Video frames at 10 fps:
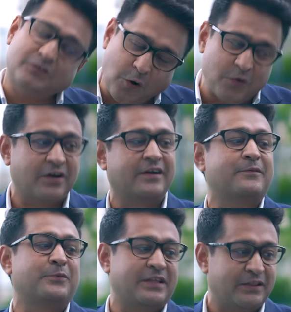stronger
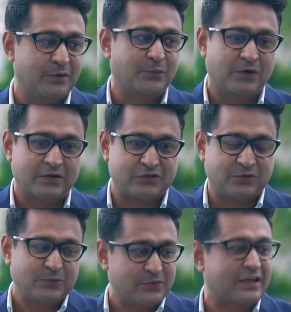within the work.
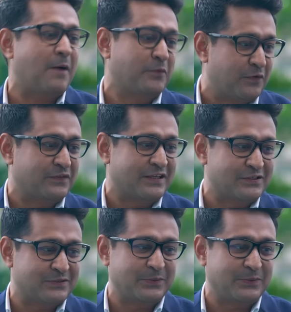So those are a couple of things.